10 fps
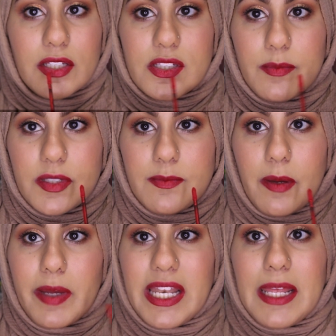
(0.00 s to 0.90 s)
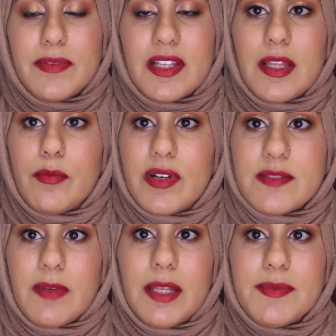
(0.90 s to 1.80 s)
it to the bottom of my lips and then
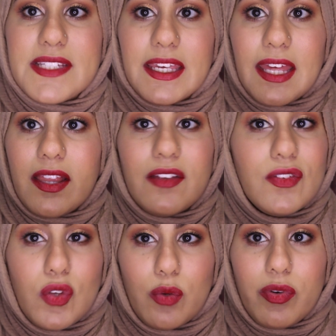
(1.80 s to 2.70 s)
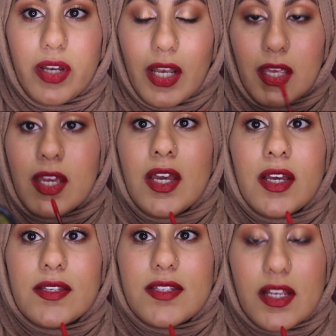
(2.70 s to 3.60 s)
pressing my lips together. It's so pretty.
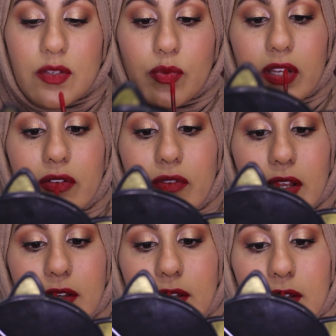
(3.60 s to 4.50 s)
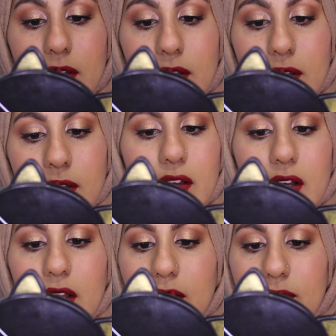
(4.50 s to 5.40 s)
Such a pretty red.
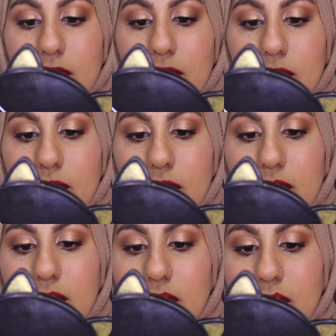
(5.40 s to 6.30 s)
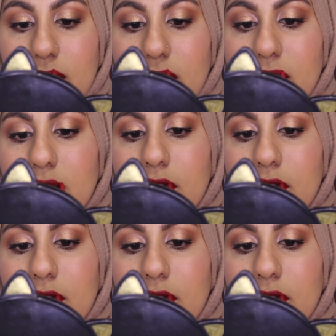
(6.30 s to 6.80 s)
I love this formula so much.